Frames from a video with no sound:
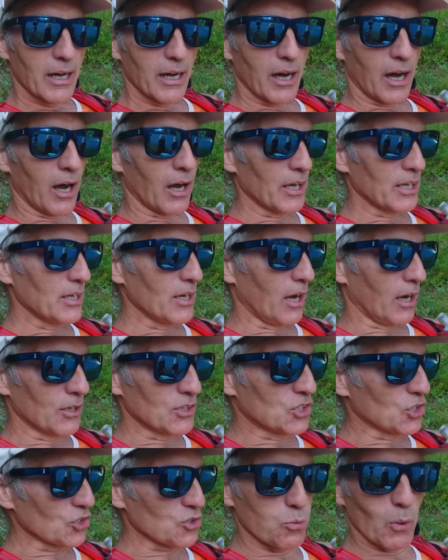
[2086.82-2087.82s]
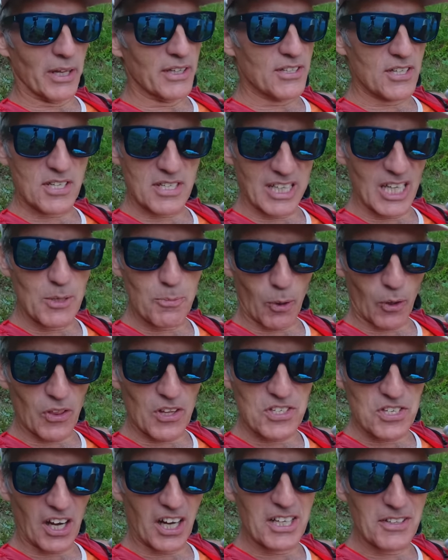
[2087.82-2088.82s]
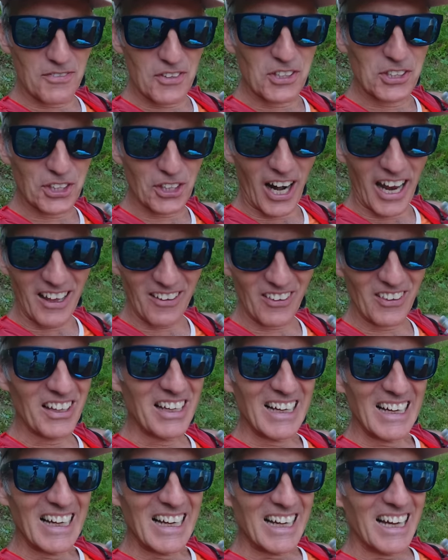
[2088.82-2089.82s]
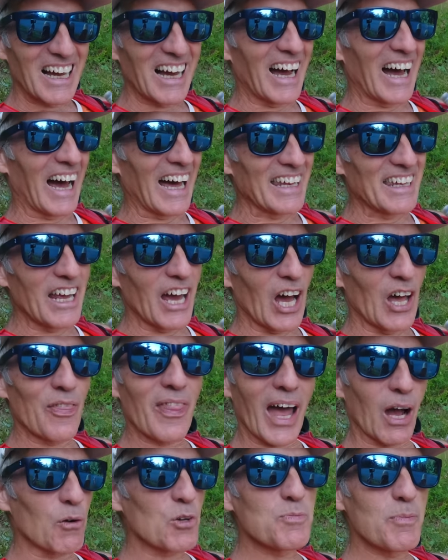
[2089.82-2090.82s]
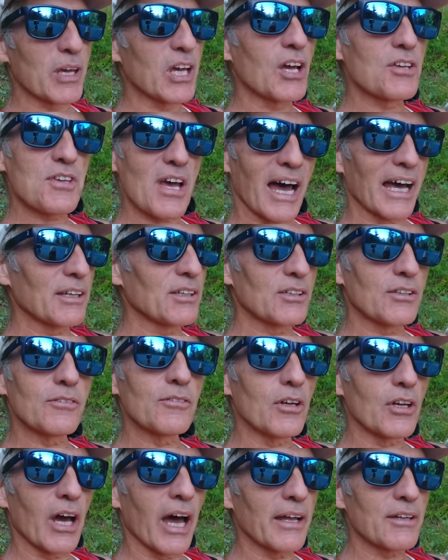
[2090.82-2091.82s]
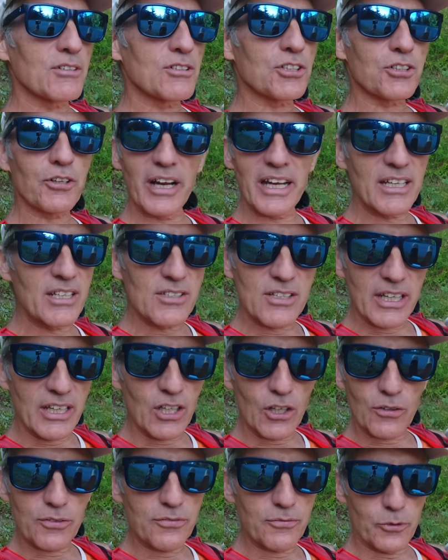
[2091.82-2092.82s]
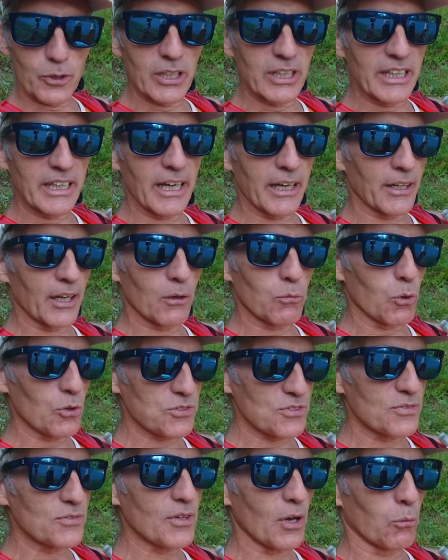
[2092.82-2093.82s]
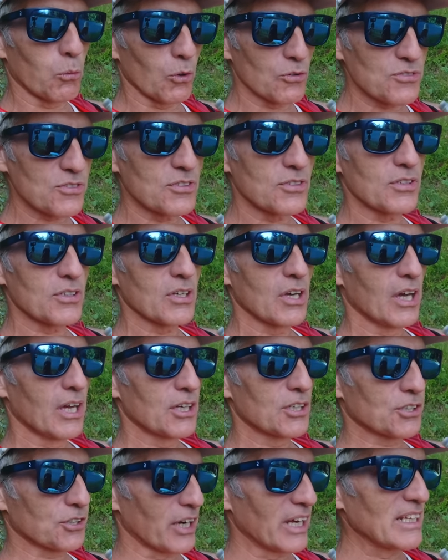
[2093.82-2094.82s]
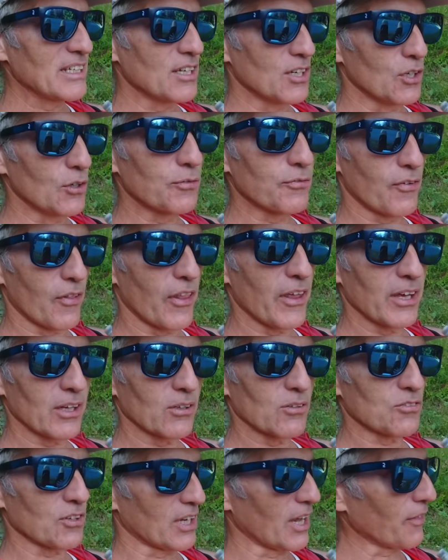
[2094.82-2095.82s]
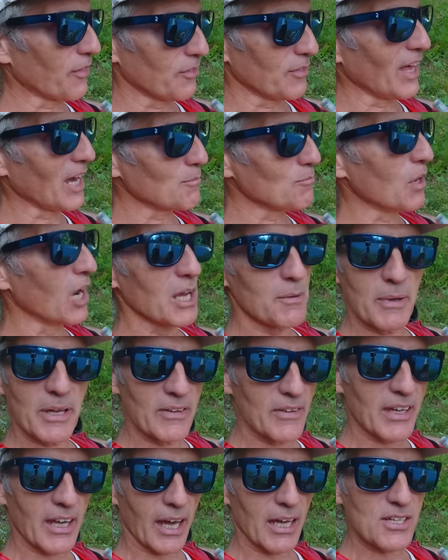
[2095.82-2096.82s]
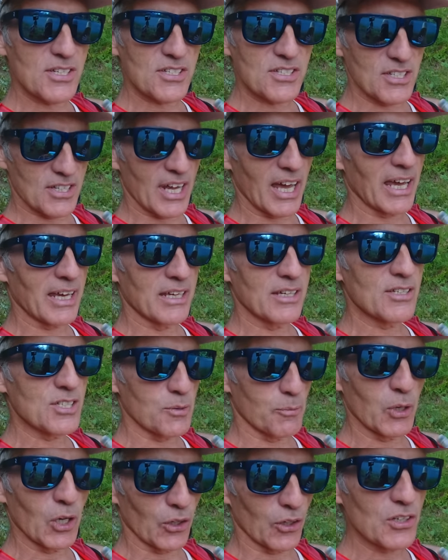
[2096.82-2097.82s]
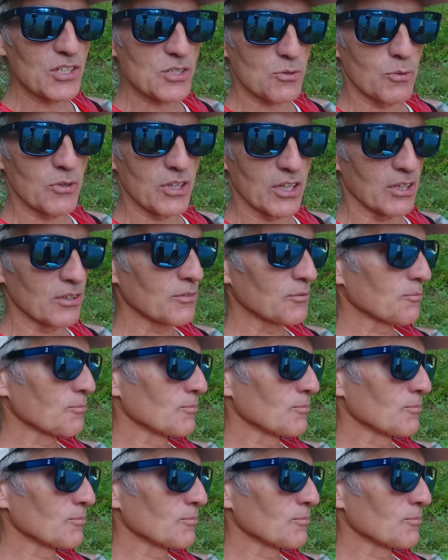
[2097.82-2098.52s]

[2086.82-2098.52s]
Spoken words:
I just went to sleep on the side of the trail, and that was because I hadn't trained enough, really, and I wasn't trained enough for the hills. And that might be the case today, to be honest with you.